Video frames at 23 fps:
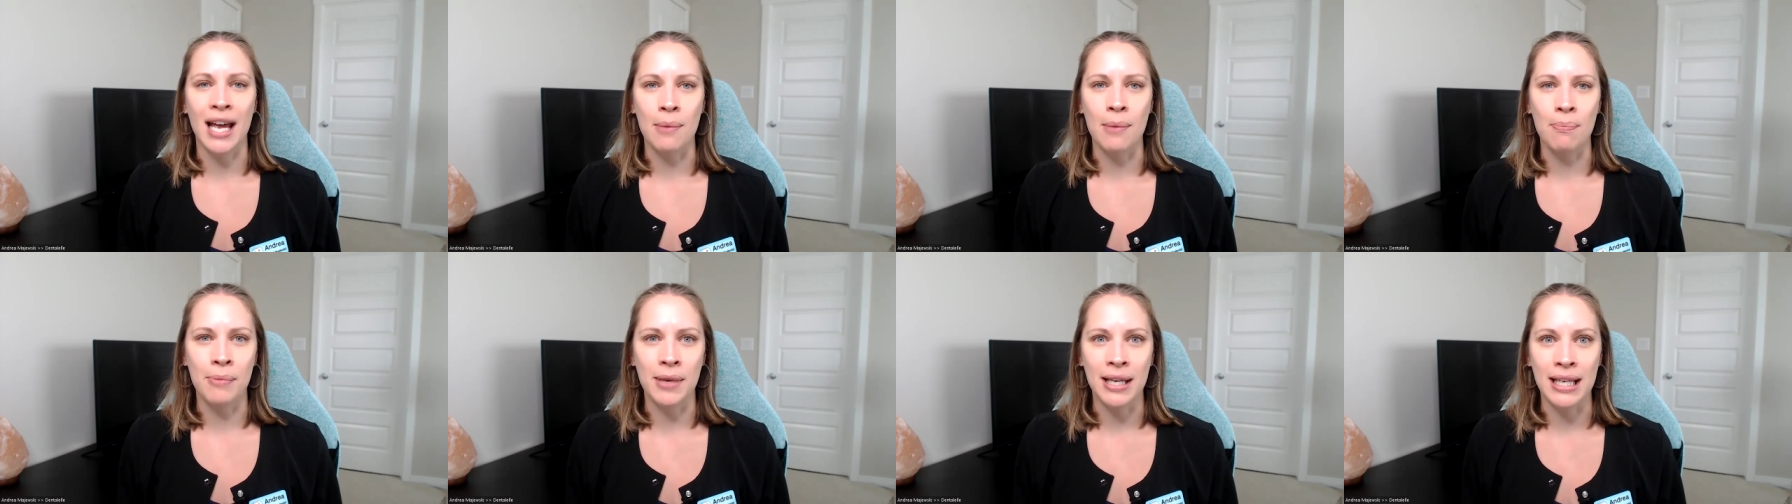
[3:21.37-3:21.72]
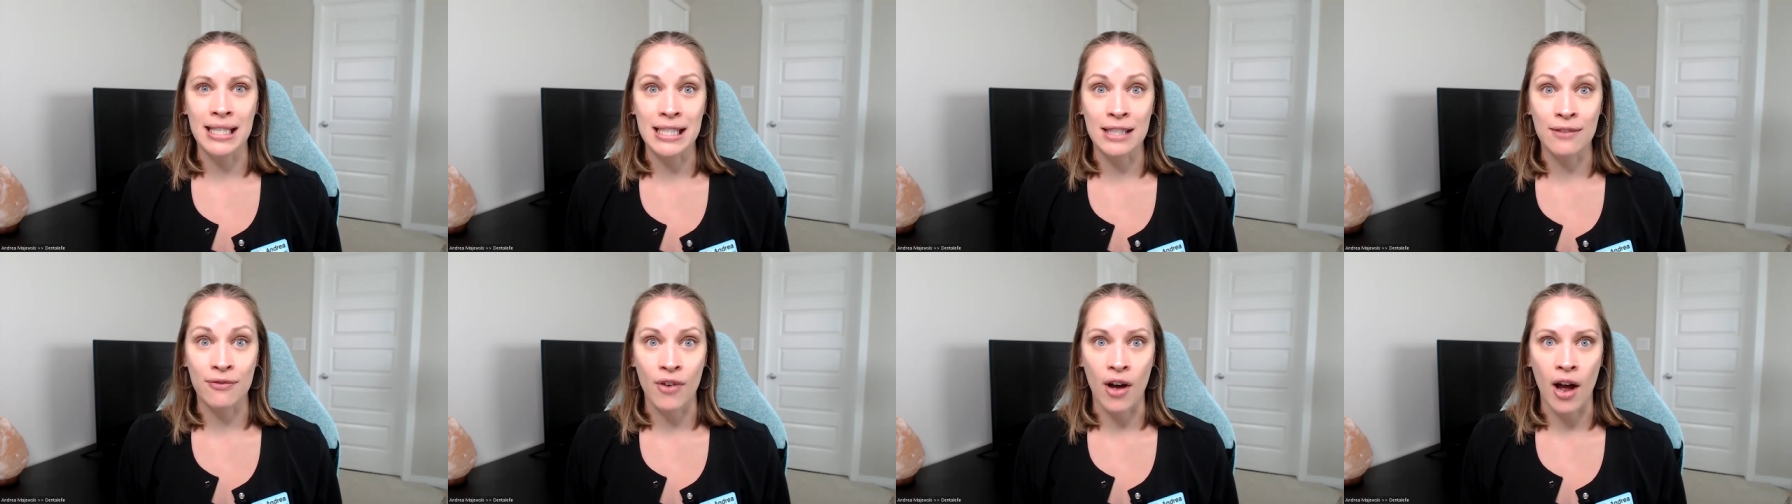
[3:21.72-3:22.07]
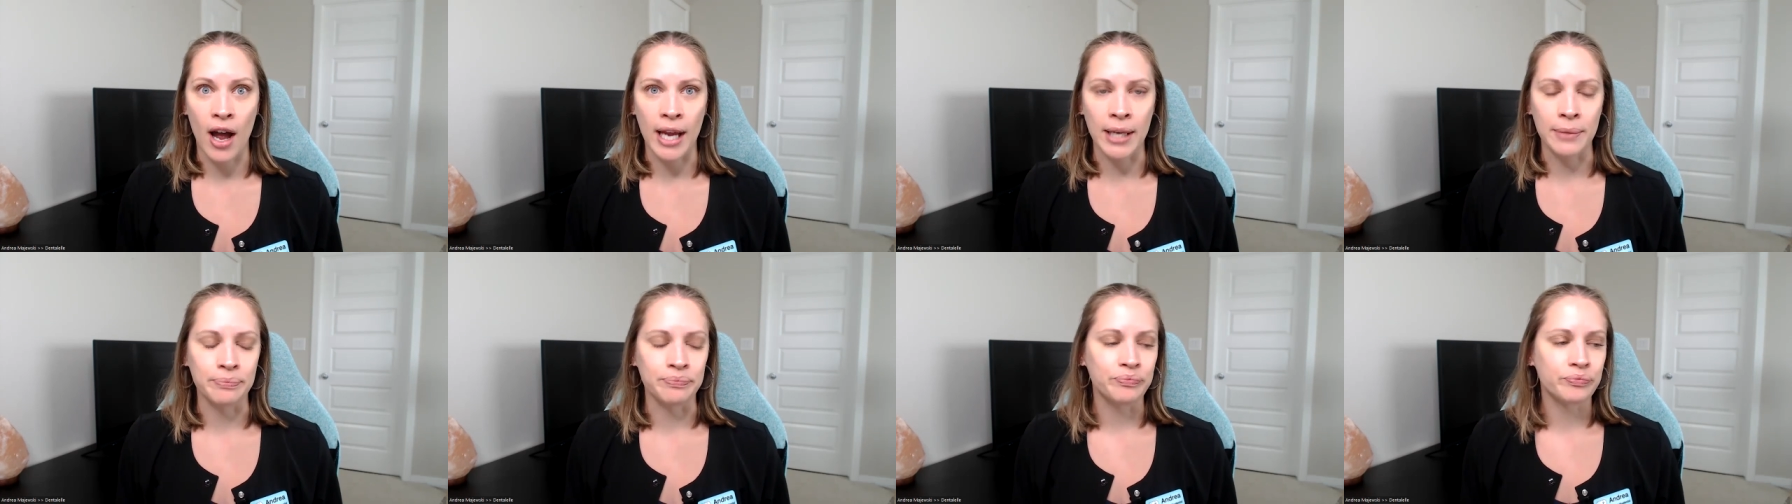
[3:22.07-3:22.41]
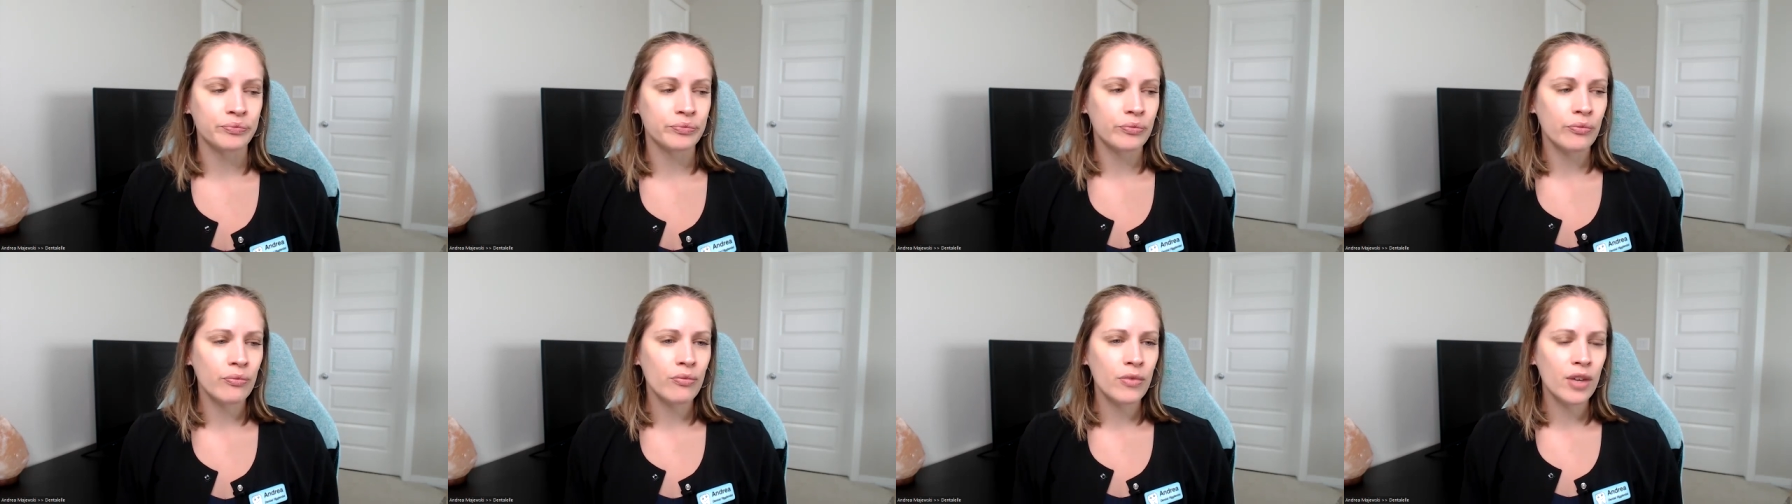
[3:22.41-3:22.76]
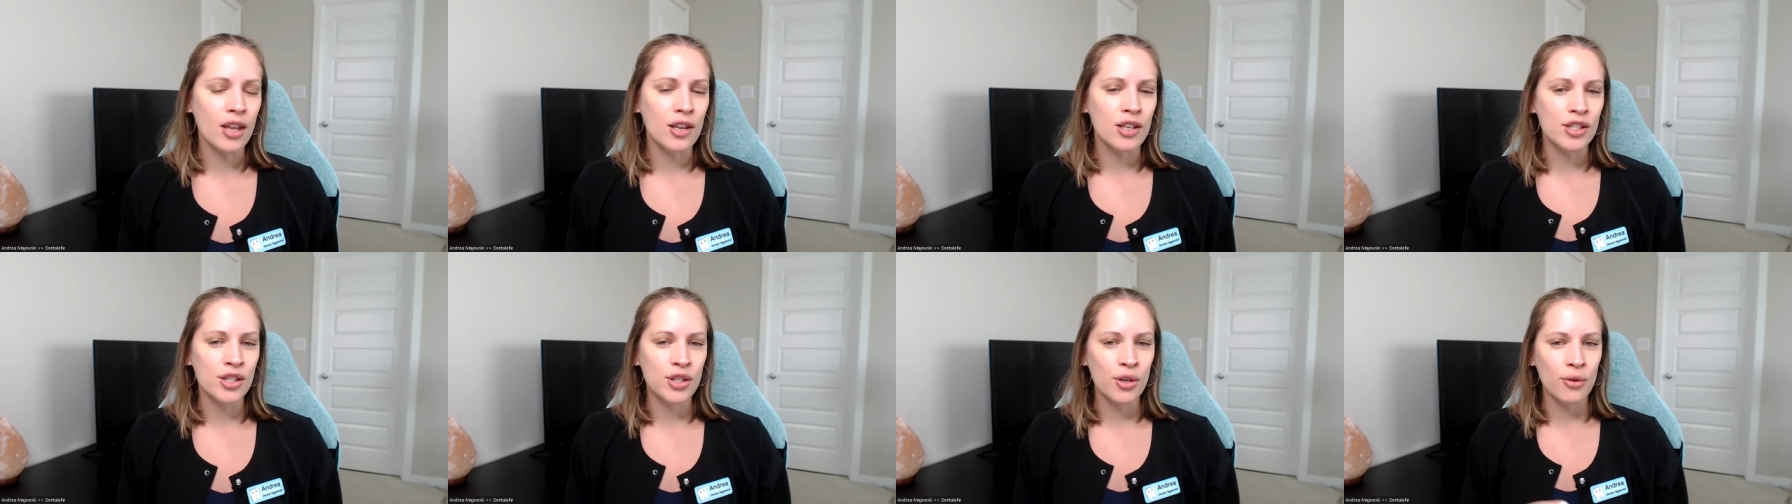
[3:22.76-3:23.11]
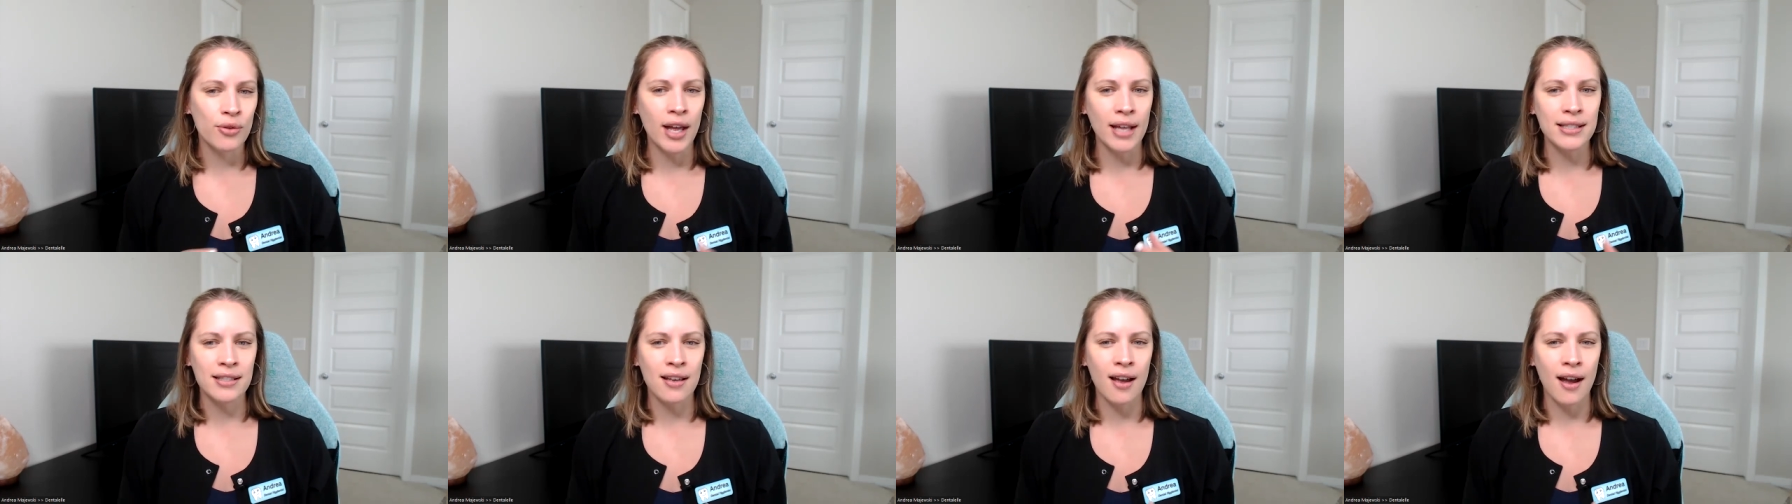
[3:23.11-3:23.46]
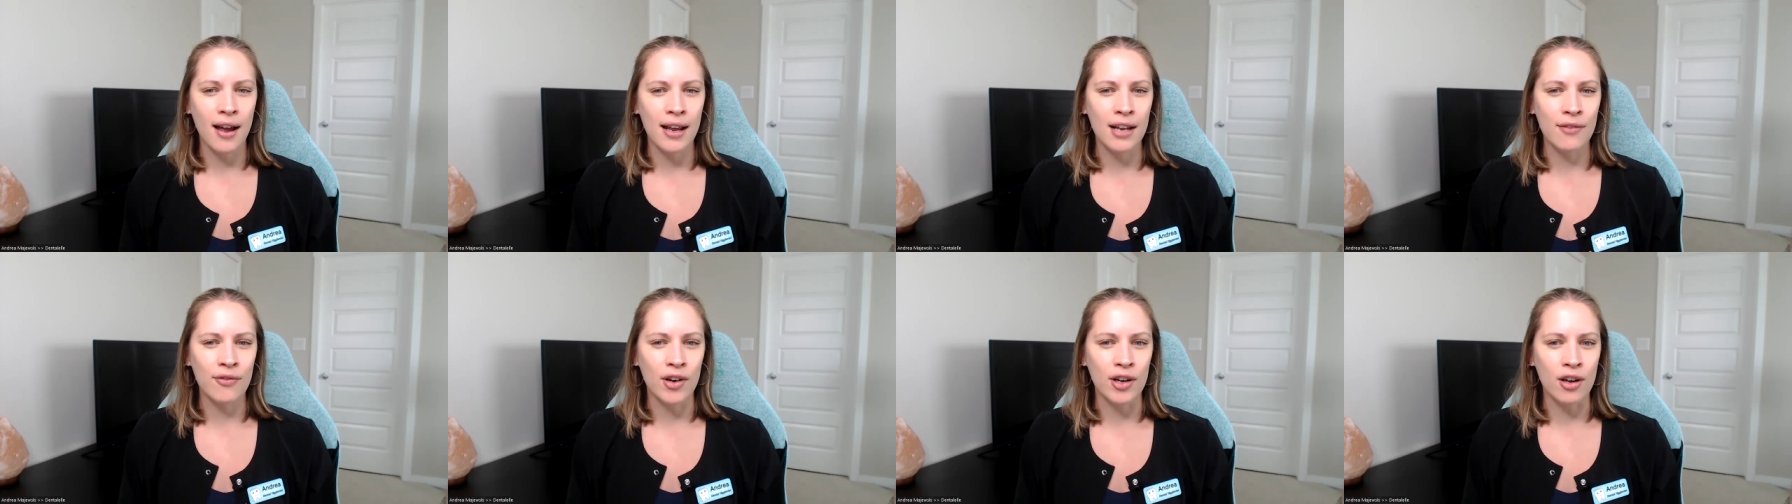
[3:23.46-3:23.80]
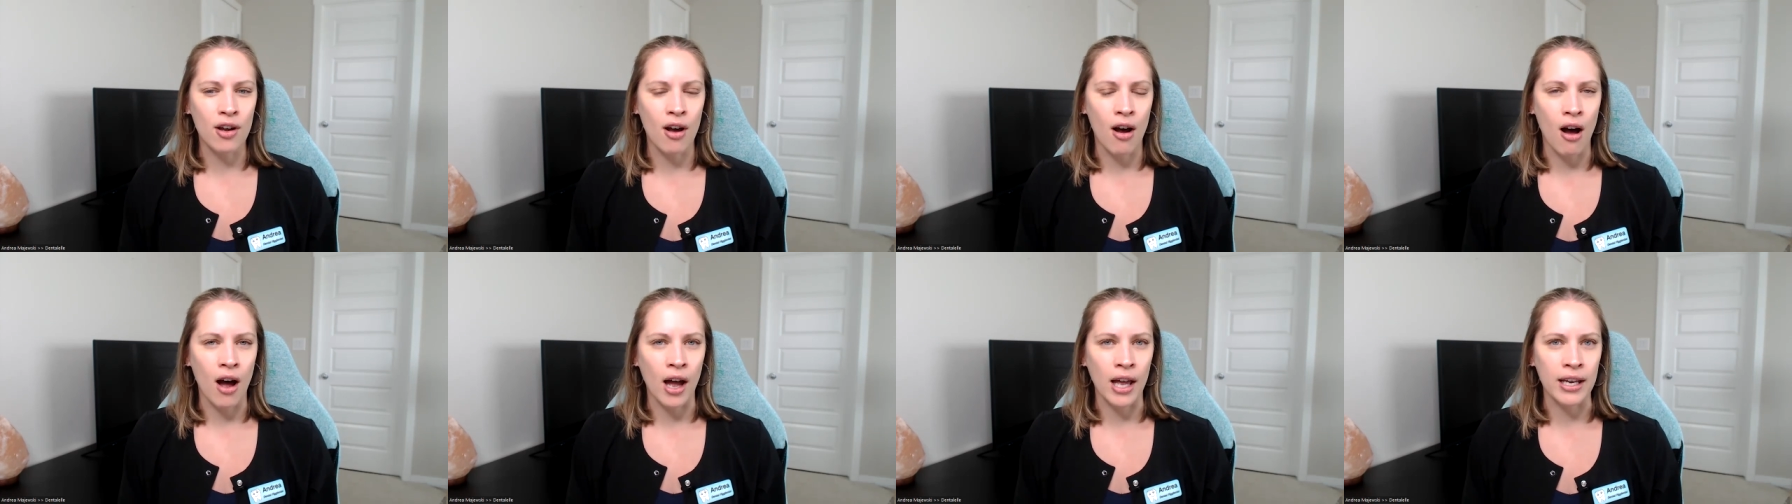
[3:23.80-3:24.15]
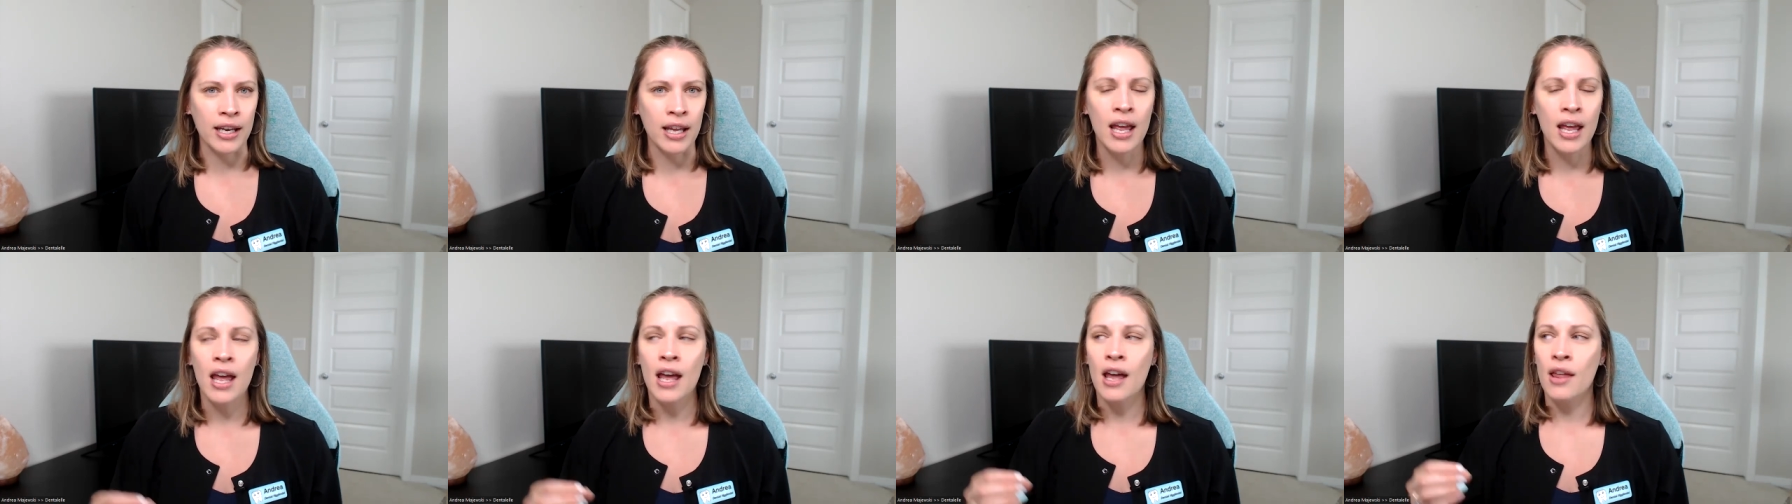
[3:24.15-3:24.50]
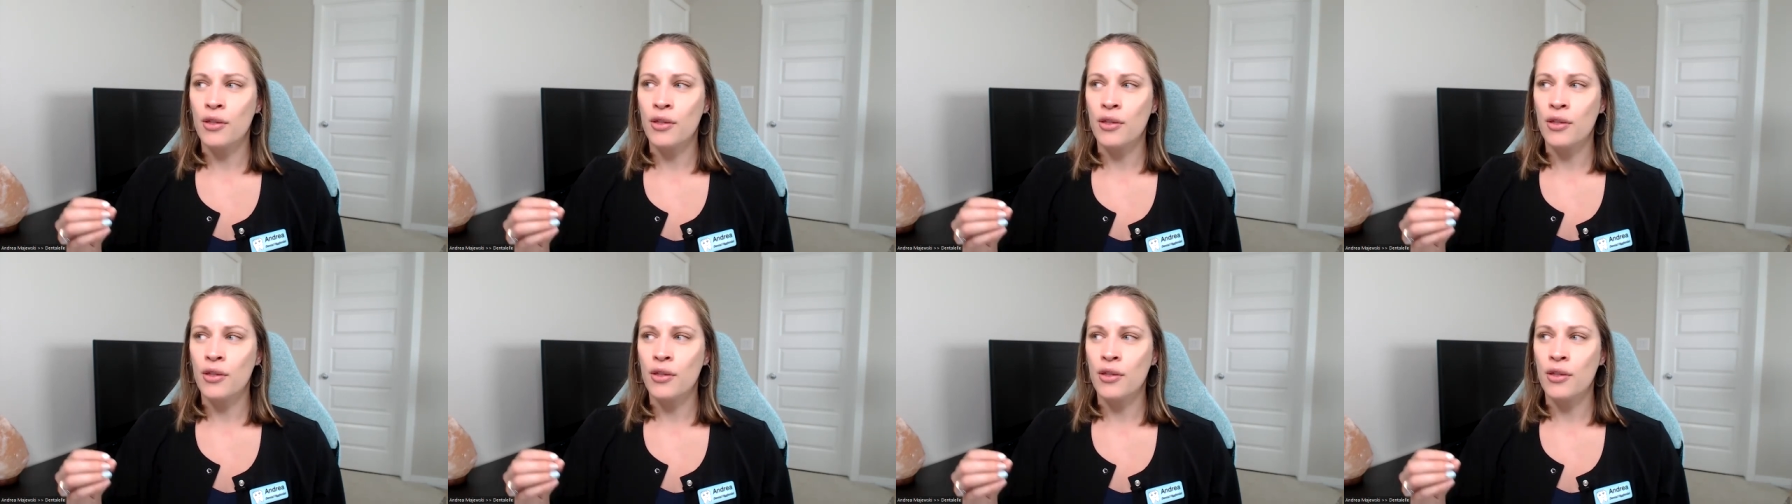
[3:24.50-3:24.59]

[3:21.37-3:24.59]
Tempting is fine. So that's kind of a con.